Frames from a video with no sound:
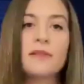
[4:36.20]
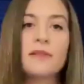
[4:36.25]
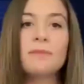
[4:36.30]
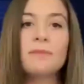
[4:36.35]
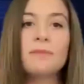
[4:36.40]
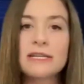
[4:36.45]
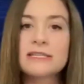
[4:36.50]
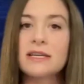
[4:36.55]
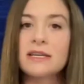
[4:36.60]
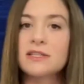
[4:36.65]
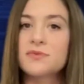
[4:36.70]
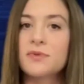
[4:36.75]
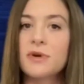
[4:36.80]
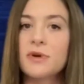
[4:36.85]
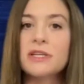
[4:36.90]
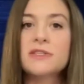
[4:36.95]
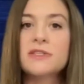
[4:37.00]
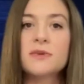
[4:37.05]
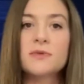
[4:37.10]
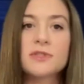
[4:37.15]
That makes sense,
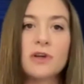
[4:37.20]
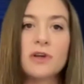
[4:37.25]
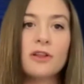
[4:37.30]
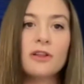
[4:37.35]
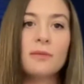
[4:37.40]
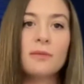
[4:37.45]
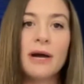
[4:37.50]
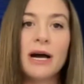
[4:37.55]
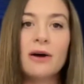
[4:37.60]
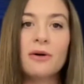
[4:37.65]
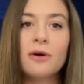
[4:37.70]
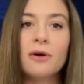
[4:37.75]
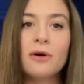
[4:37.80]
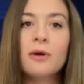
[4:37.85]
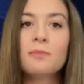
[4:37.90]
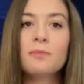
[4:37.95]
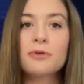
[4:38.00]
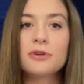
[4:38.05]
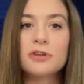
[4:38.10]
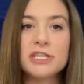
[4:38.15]
right? So it's all about
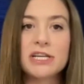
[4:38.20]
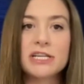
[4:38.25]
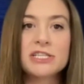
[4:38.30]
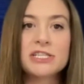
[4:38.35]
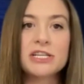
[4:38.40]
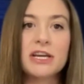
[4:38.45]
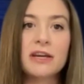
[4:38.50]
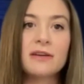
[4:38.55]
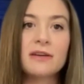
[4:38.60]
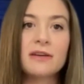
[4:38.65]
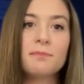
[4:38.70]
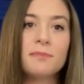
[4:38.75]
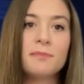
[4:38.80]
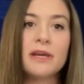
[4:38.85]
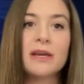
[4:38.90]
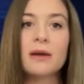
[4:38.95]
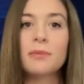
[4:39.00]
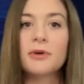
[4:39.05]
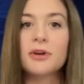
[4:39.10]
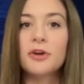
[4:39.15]
predicting,
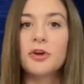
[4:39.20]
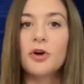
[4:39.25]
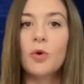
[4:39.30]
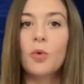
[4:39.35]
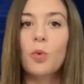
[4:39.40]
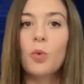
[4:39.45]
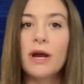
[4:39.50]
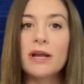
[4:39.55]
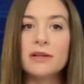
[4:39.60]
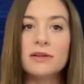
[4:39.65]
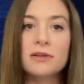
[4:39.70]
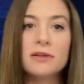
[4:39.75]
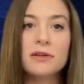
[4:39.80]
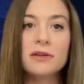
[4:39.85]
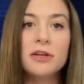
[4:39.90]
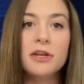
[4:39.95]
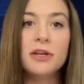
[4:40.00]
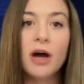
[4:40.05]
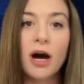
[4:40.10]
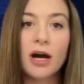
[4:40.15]
being able to know when
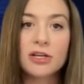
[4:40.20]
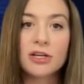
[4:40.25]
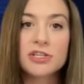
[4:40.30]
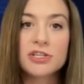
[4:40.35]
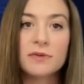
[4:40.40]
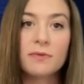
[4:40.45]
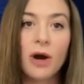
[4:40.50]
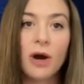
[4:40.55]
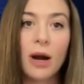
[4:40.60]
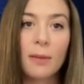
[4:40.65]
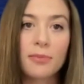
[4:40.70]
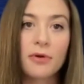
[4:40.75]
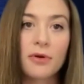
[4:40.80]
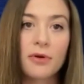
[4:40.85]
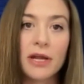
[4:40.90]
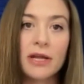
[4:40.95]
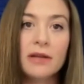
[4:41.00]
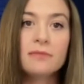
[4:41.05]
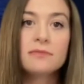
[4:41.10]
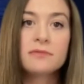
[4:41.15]
not to
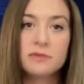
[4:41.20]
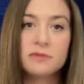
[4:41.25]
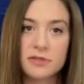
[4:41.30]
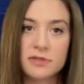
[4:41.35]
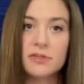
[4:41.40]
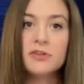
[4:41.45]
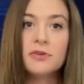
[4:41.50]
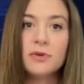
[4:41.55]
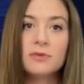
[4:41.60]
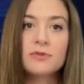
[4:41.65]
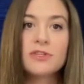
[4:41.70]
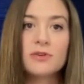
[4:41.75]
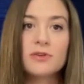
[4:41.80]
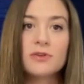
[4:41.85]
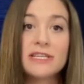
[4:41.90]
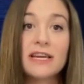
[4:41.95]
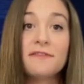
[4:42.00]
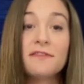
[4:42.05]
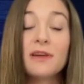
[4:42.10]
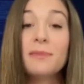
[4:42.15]
operate to do it so
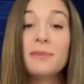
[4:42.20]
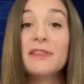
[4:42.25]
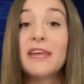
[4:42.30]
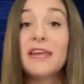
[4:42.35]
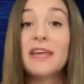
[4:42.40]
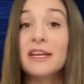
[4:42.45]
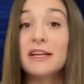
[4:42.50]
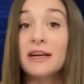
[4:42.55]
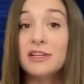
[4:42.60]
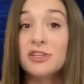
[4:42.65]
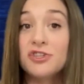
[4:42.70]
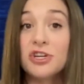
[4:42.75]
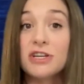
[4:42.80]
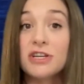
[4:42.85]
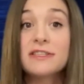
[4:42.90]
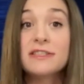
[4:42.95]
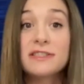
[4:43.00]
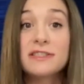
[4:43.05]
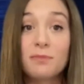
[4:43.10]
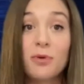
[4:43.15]
safely. But then
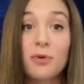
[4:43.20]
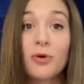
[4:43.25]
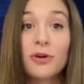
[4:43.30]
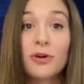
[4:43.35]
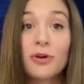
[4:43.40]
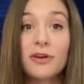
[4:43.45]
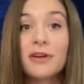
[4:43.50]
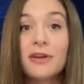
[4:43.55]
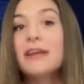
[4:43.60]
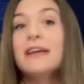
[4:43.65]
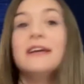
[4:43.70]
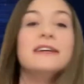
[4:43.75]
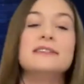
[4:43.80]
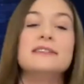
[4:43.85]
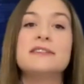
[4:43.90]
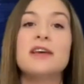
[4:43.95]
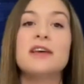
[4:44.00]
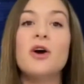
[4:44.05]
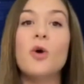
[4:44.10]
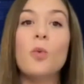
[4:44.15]
just as important
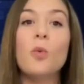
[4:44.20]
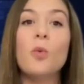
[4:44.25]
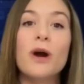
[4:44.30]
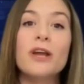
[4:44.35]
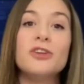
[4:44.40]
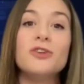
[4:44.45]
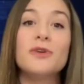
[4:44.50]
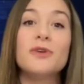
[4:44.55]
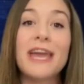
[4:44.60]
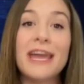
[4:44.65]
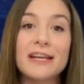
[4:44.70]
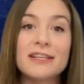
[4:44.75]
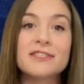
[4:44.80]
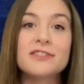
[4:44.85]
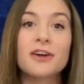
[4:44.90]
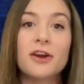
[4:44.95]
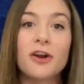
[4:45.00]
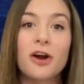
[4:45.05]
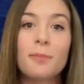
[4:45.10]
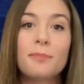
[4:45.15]
is when you can
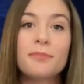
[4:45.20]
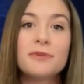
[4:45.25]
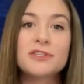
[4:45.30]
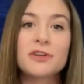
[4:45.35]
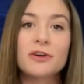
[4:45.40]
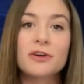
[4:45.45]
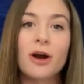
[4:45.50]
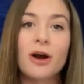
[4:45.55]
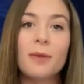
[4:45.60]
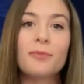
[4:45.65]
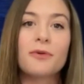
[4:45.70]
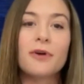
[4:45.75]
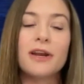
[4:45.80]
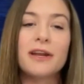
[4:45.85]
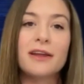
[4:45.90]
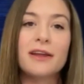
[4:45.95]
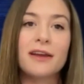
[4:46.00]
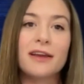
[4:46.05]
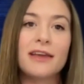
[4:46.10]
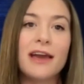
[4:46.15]
start
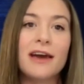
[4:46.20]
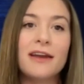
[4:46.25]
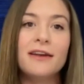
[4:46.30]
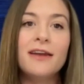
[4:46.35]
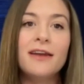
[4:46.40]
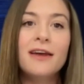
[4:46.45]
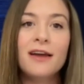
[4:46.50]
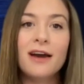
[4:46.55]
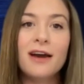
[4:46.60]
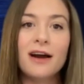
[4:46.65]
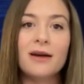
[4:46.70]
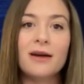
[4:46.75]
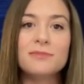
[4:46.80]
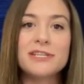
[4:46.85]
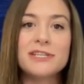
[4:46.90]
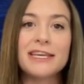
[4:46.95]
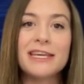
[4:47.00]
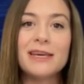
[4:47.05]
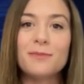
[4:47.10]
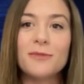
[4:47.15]
operating again,
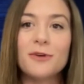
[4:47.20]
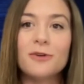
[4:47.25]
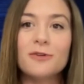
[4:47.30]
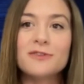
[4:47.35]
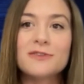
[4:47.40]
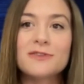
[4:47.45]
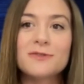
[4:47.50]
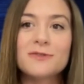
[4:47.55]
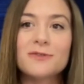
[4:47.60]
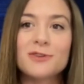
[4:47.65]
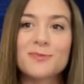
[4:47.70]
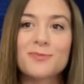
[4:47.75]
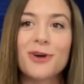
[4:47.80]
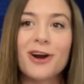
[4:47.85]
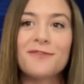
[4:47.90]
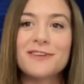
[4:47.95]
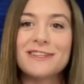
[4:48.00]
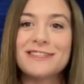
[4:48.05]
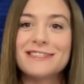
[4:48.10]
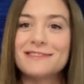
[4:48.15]
to keep those
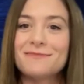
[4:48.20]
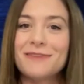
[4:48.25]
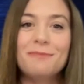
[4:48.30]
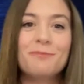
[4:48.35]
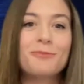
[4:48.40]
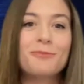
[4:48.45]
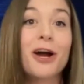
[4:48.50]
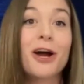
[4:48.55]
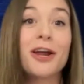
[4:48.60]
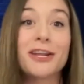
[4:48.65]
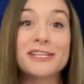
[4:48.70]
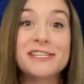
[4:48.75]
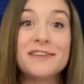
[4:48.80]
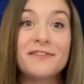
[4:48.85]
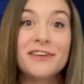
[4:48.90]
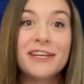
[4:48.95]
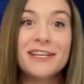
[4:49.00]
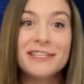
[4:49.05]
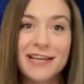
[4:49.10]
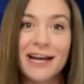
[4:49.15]
profits and
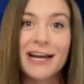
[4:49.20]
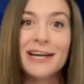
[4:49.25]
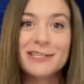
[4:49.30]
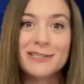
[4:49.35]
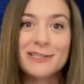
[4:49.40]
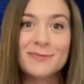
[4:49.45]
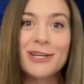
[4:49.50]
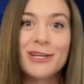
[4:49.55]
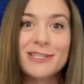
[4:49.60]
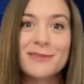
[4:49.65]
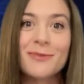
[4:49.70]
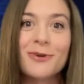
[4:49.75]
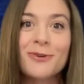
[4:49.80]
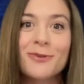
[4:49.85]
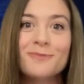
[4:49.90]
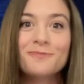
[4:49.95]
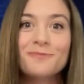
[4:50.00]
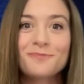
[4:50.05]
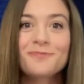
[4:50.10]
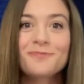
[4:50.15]
productivity as high as possible.